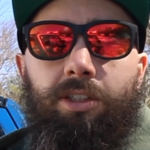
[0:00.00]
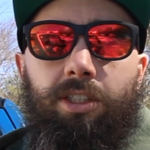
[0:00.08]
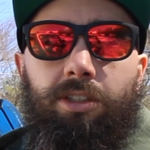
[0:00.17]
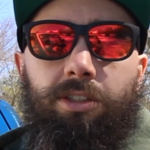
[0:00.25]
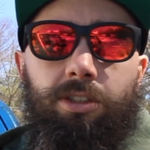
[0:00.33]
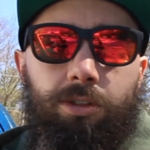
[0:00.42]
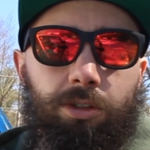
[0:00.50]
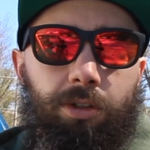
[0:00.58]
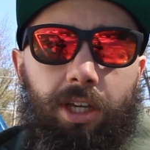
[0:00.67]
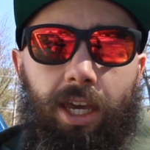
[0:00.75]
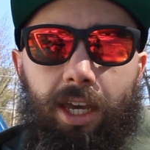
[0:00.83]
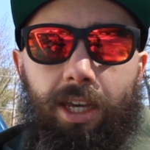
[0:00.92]
He's
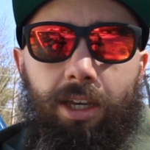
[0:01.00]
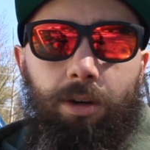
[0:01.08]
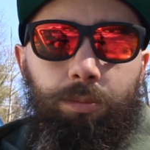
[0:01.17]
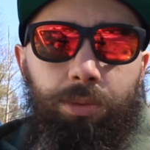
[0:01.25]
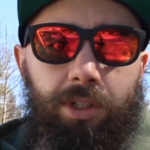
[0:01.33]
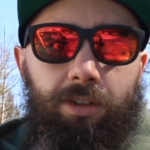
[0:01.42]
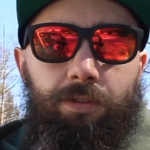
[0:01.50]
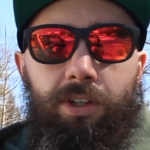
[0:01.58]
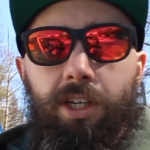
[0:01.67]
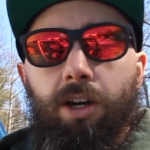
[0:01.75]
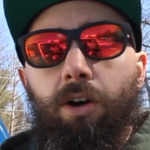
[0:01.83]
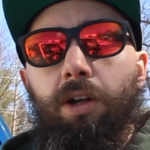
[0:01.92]
doing a complete
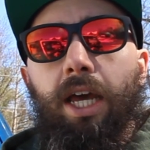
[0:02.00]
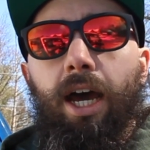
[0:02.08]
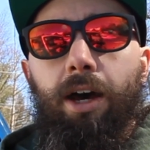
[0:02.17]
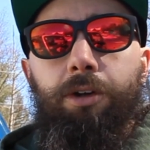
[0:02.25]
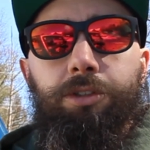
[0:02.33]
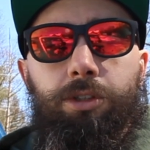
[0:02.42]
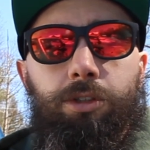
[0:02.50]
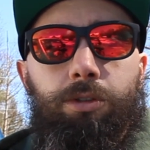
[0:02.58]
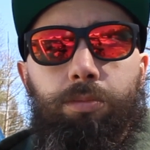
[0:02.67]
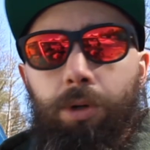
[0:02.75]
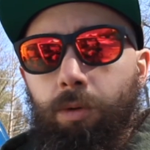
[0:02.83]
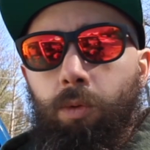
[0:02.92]
video on how to
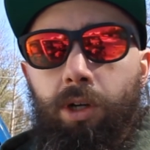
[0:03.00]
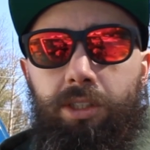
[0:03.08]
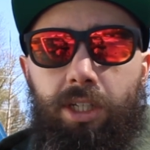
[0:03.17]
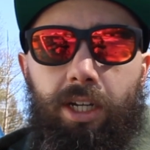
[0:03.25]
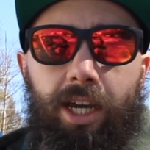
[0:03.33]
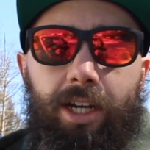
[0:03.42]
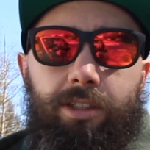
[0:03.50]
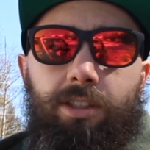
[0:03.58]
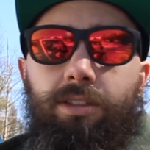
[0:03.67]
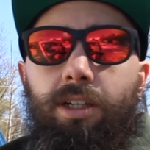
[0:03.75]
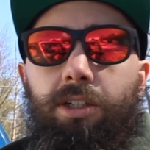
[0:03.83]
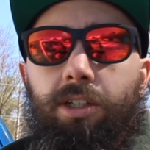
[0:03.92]
put 1-ton
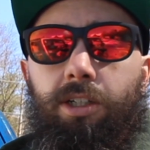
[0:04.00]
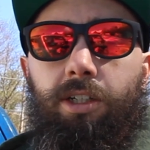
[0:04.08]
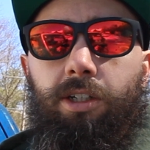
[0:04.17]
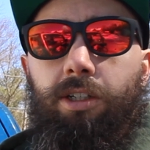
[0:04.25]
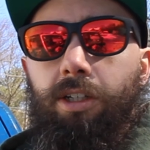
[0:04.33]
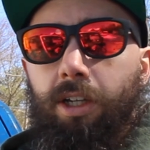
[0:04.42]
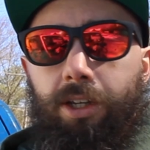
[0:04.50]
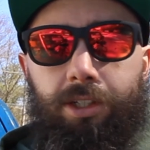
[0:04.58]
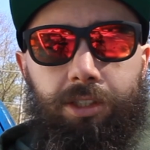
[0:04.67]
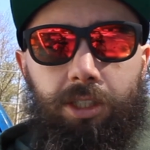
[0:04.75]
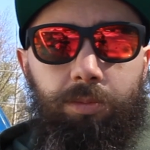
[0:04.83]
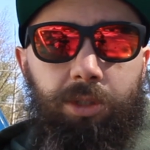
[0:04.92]
axles under your
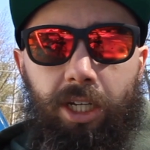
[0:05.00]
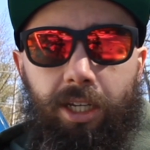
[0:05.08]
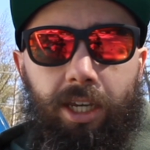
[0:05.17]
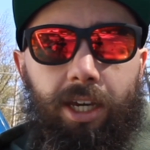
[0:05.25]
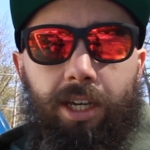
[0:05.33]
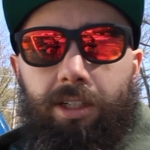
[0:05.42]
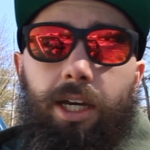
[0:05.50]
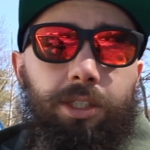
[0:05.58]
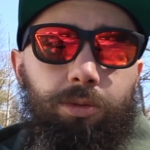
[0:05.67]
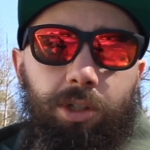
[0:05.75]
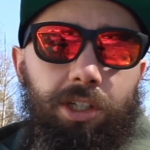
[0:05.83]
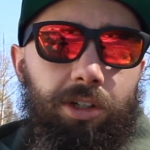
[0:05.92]
Jeep JK. It's
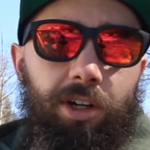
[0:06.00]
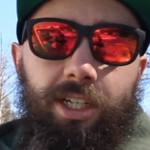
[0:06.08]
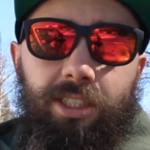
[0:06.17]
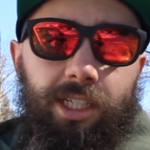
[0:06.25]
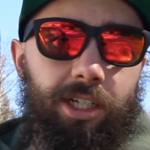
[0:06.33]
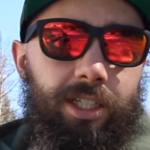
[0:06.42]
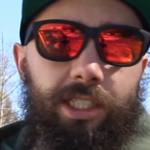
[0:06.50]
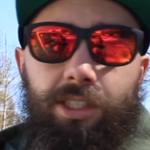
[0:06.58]
a really great series.